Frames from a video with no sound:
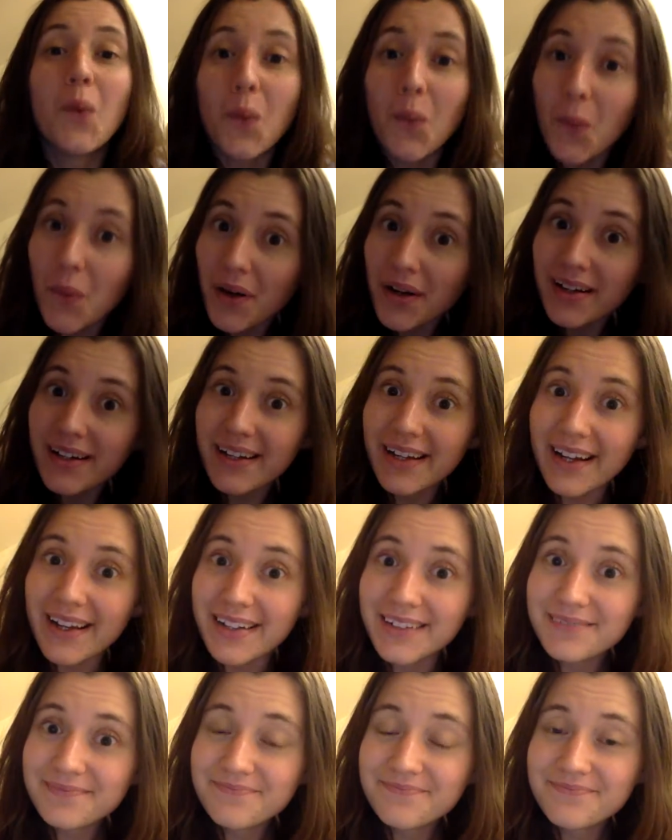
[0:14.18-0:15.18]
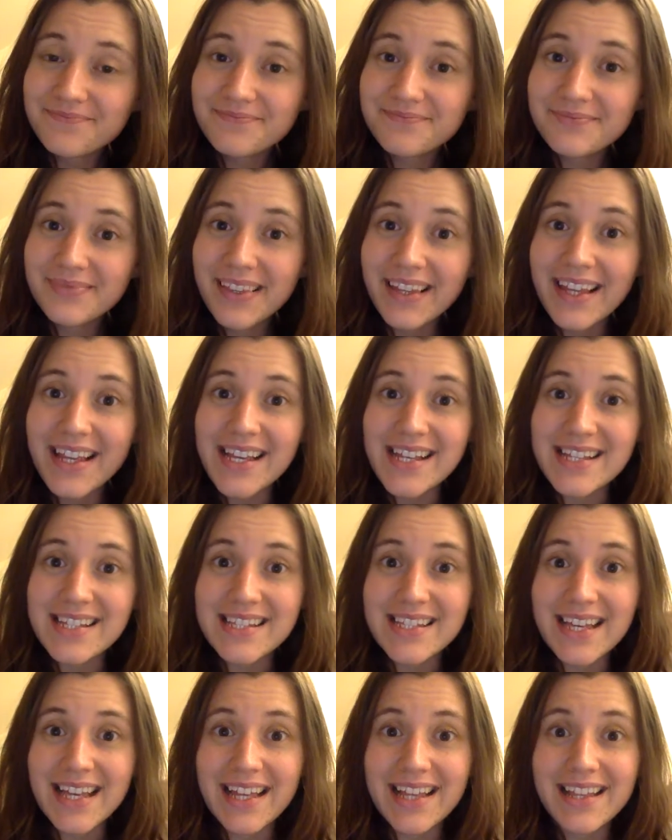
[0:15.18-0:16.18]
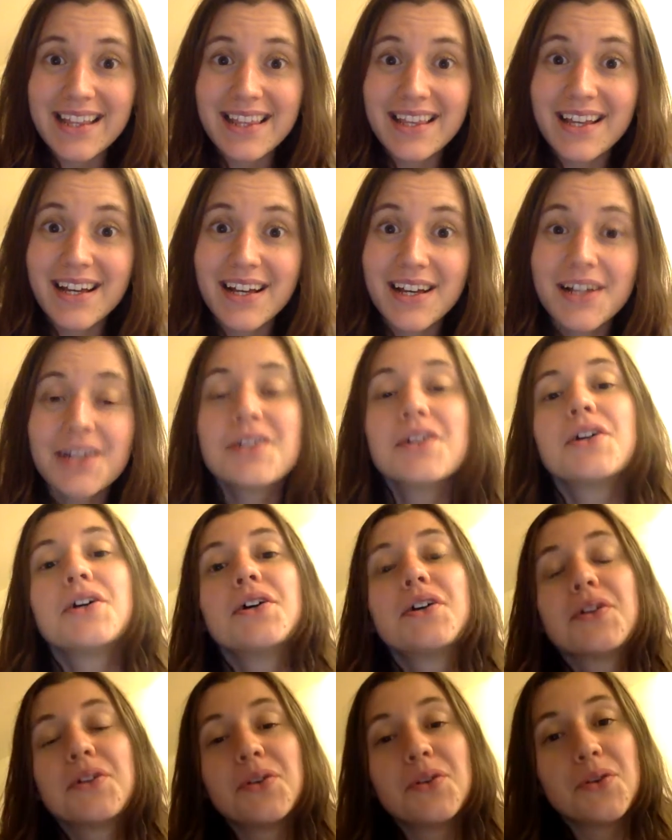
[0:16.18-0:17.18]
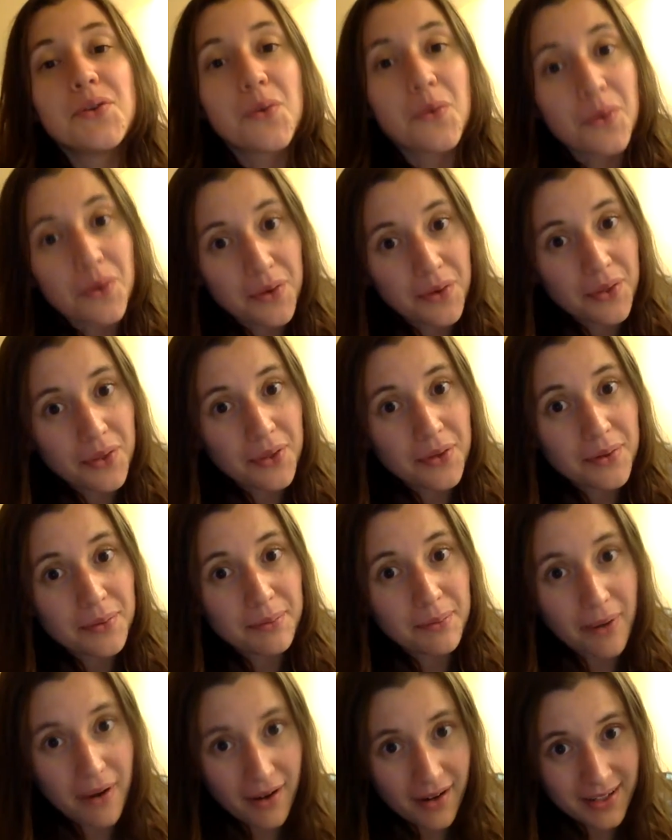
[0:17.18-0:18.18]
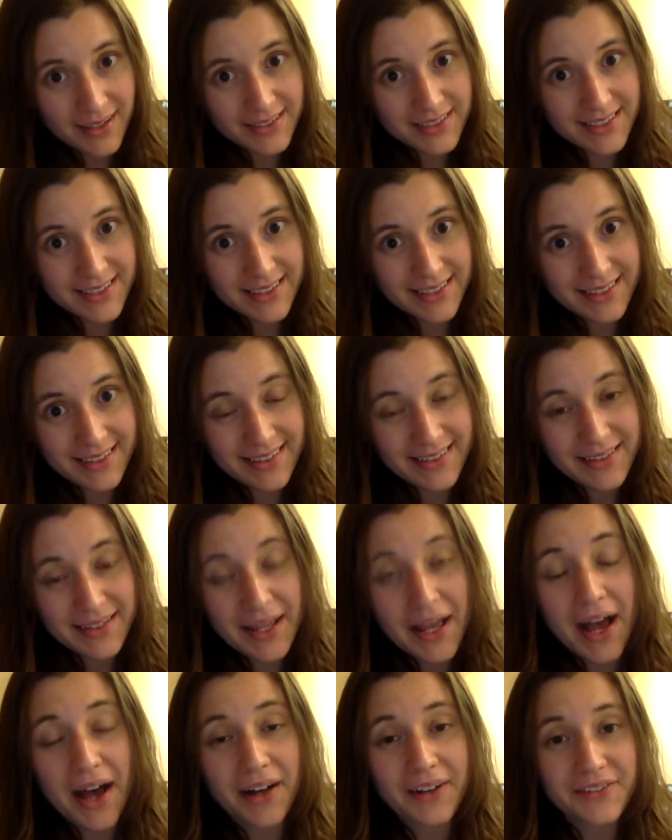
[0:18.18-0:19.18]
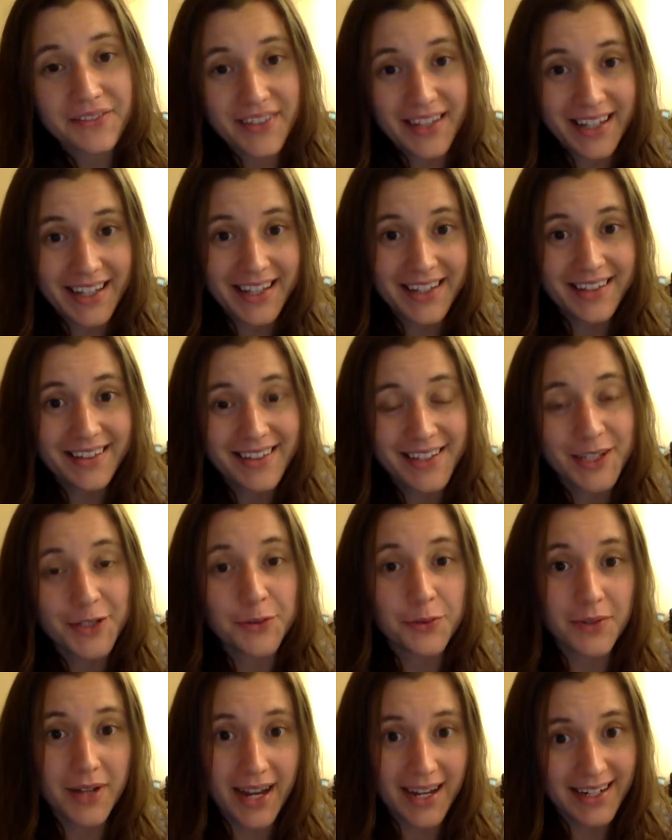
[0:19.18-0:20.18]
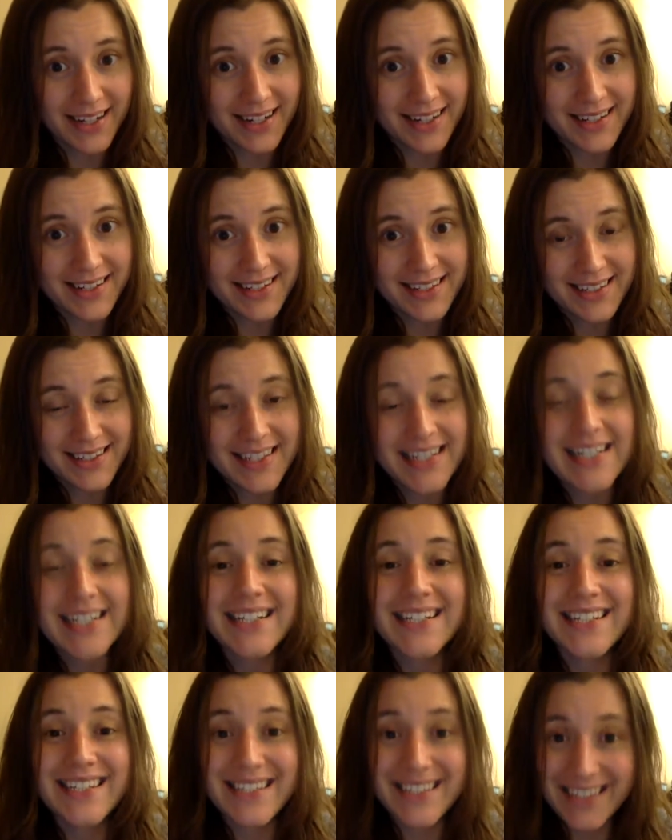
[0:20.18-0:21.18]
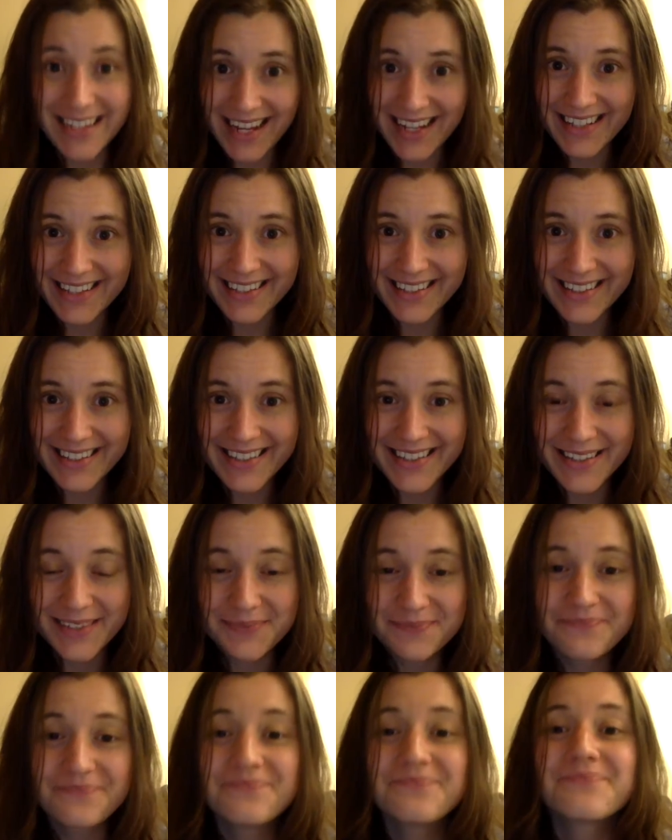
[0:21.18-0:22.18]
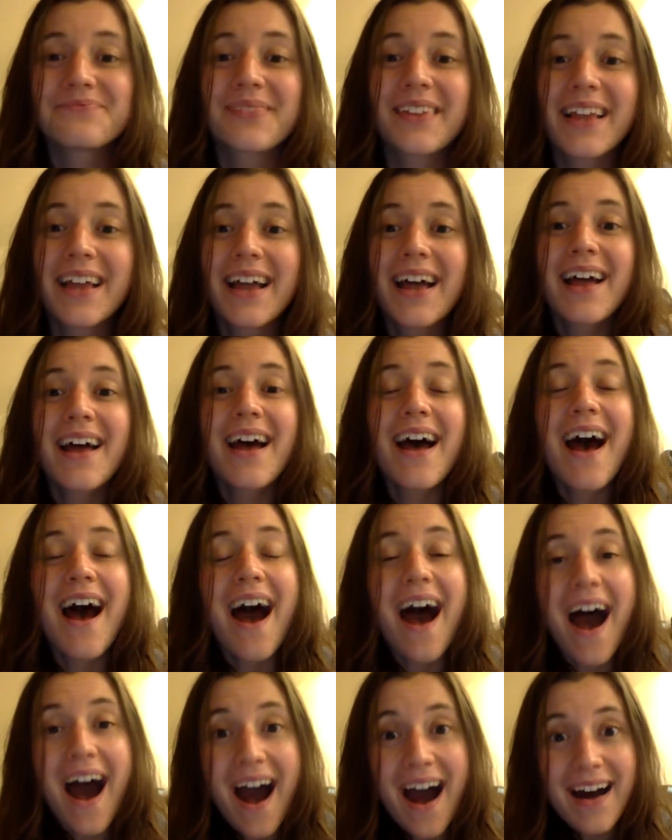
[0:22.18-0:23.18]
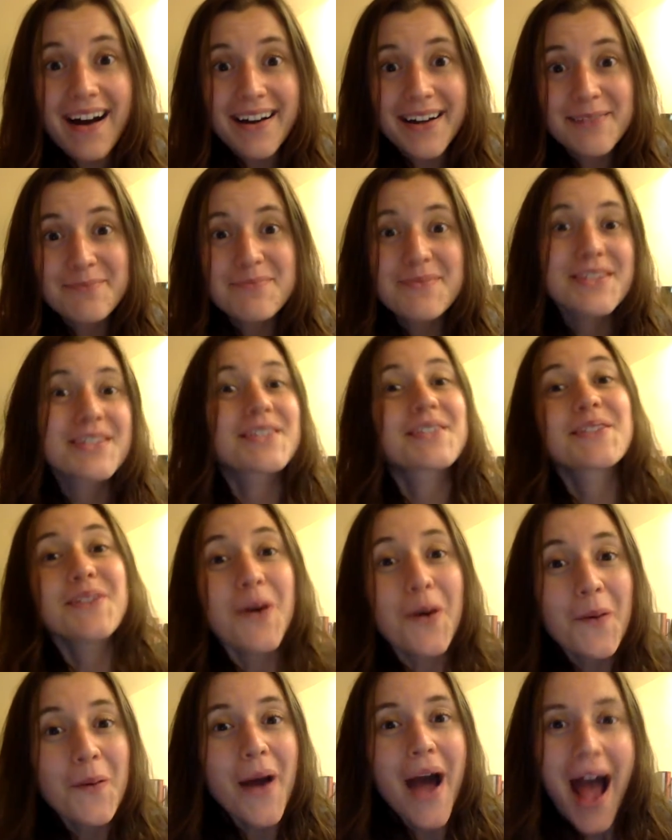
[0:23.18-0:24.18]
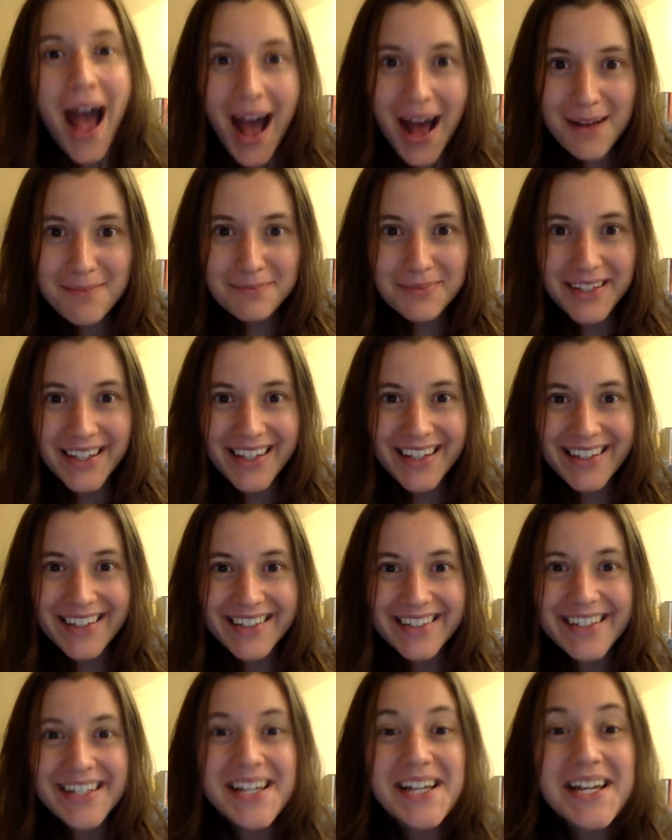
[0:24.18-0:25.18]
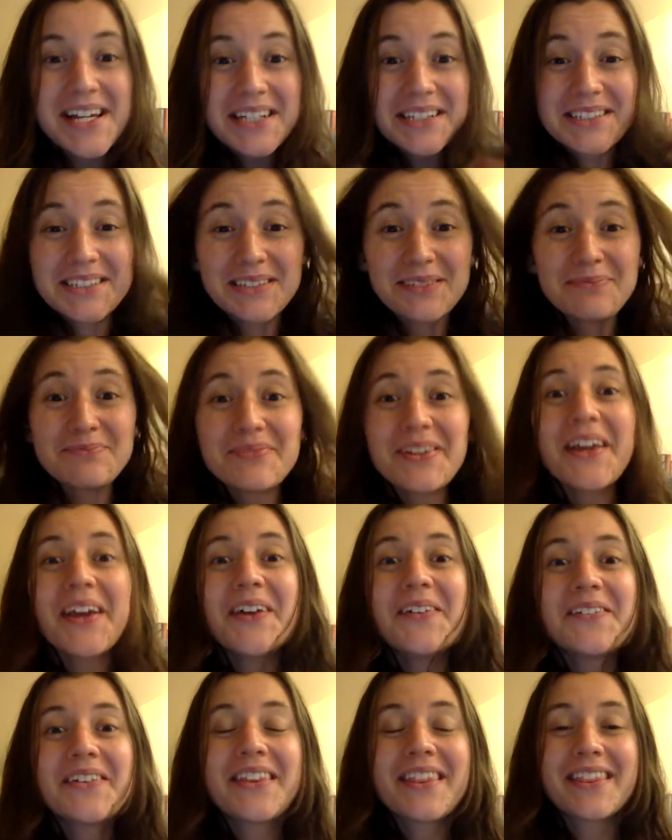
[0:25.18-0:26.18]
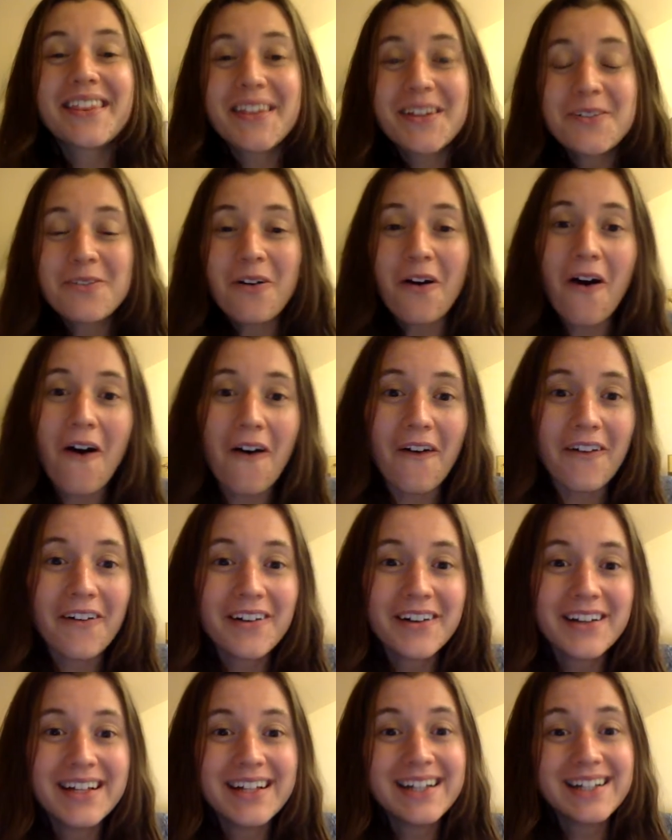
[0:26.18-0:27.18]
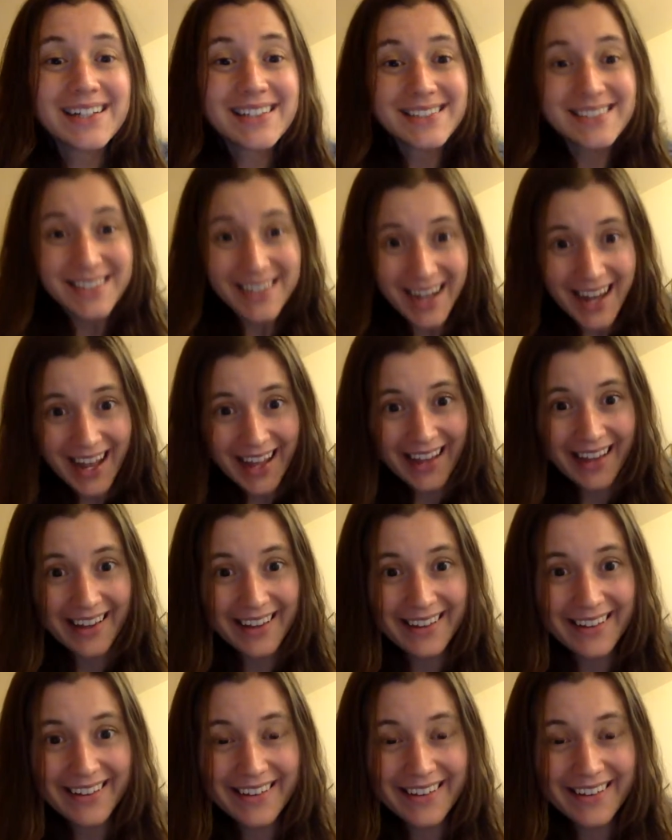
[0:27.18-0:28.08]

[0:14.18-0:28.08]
Oregon is in the north part of the United States. I'm so happy to be with you all today.